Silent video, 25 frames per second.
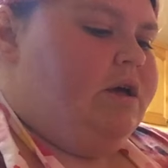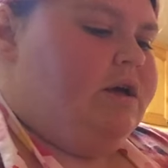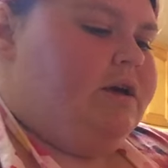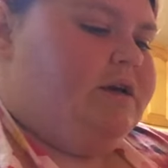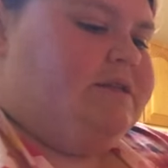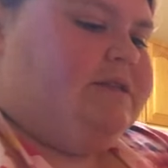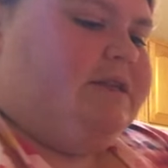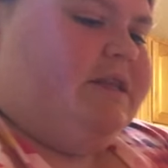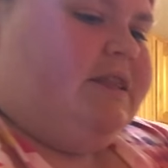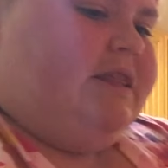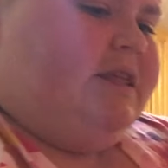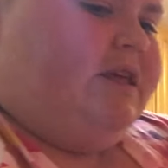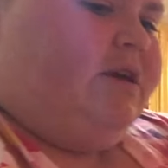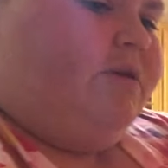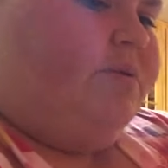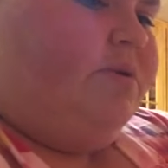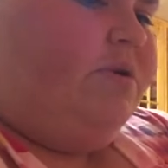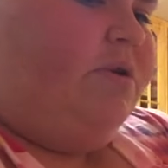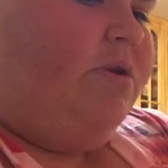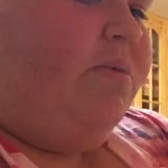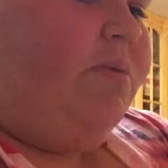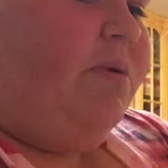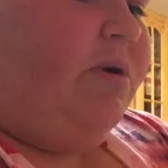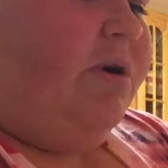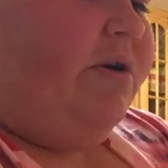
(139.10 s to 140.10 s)
Because I think when
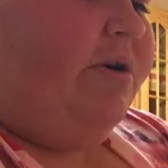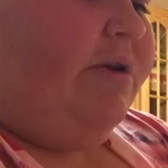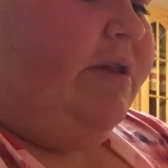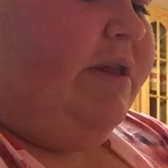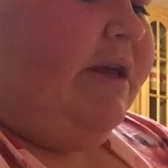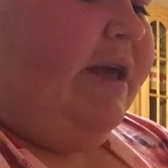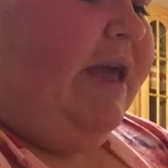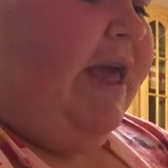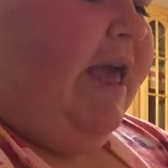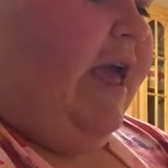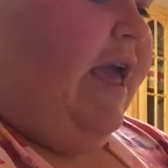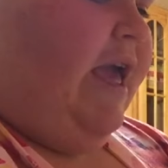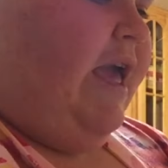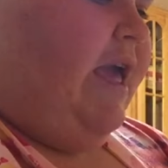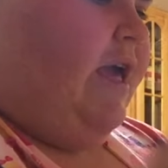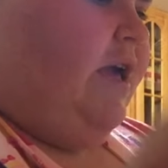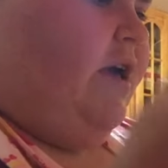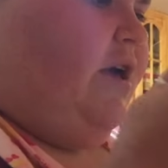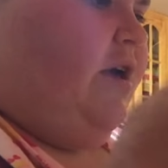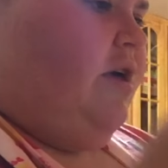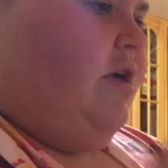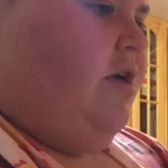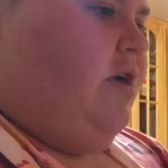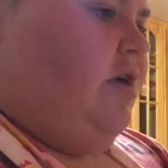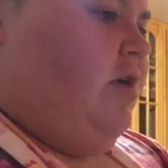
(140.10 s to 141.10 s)
you work on the
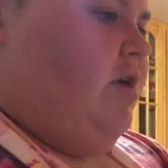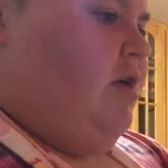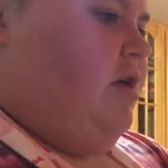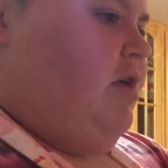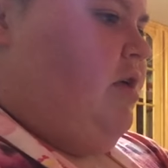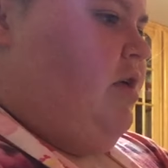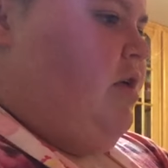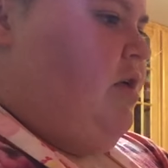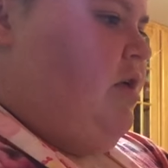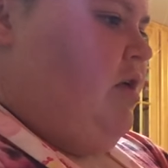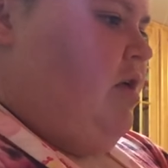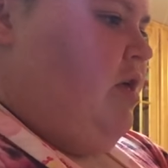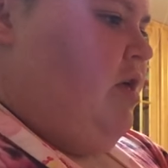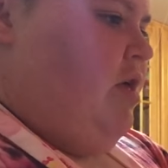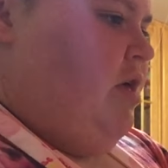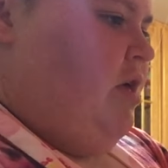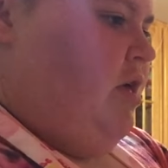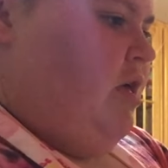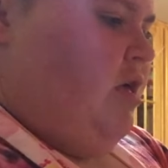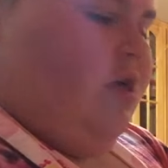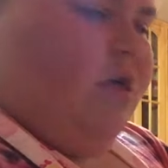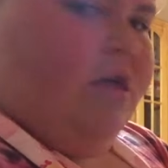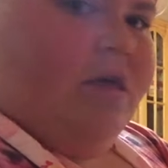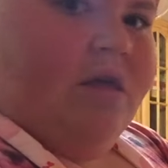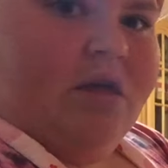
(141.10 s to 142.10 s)
cake,
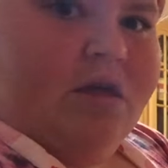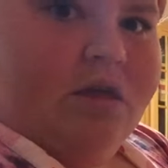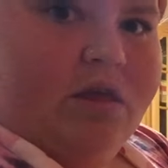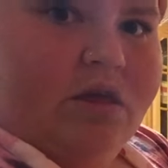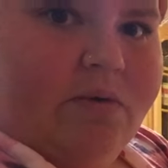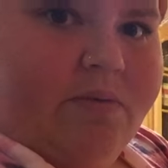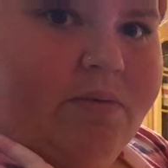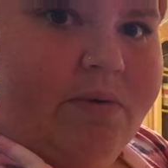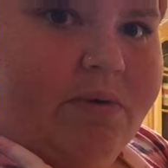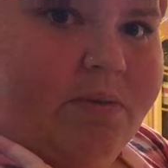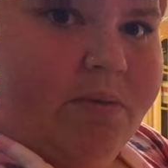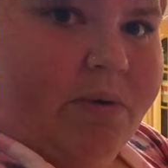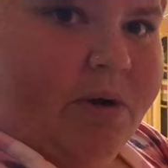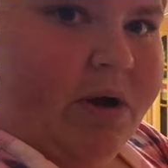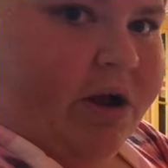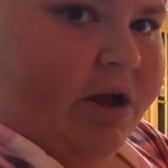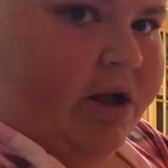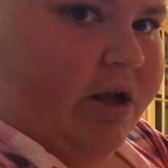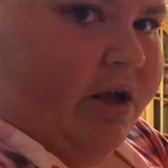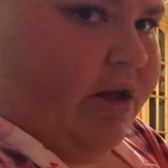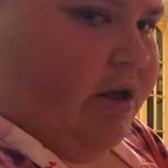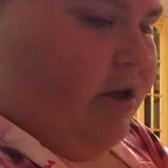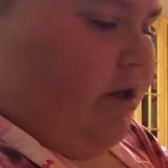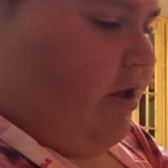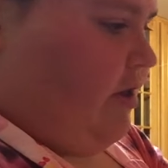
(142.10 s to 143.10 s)
you would
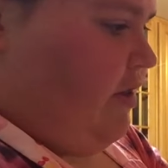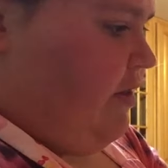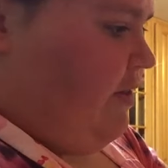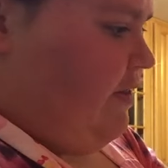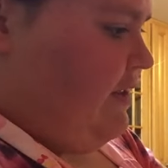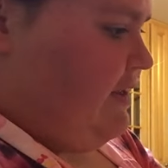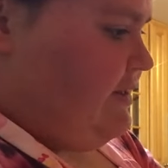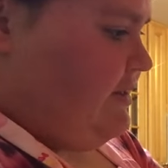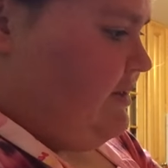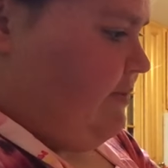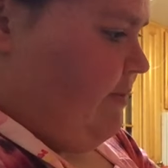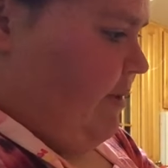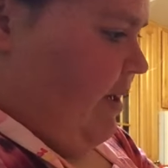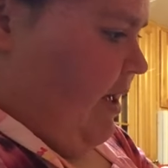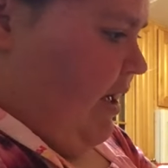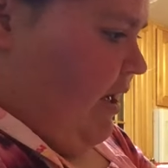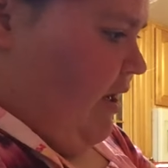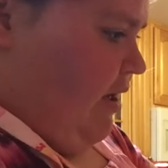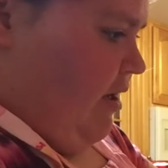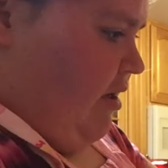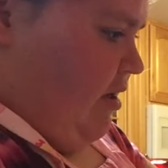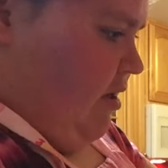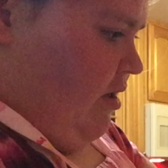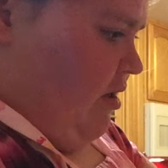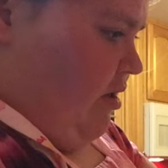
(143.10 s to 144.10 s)
work this
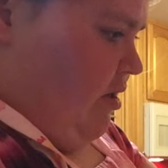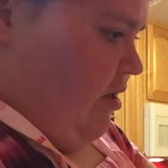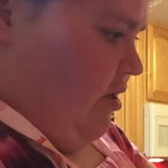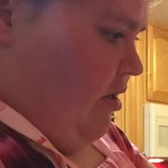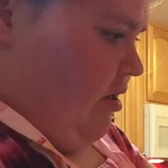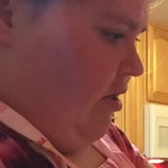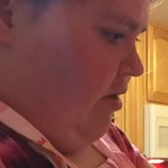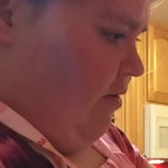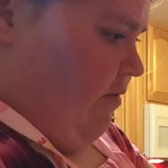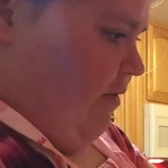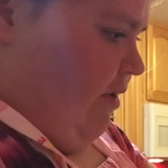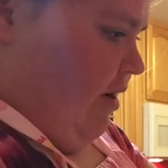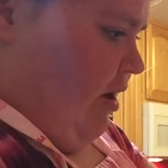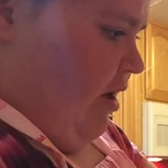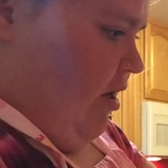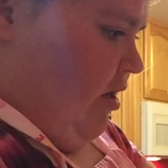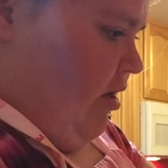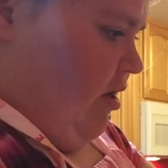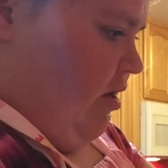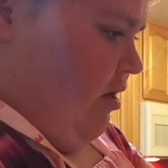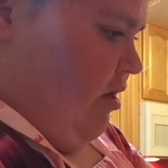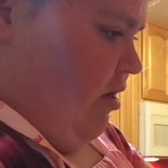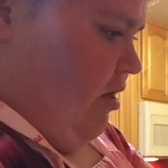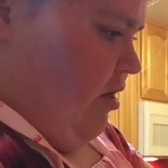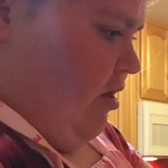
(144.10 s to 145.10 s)
way, right?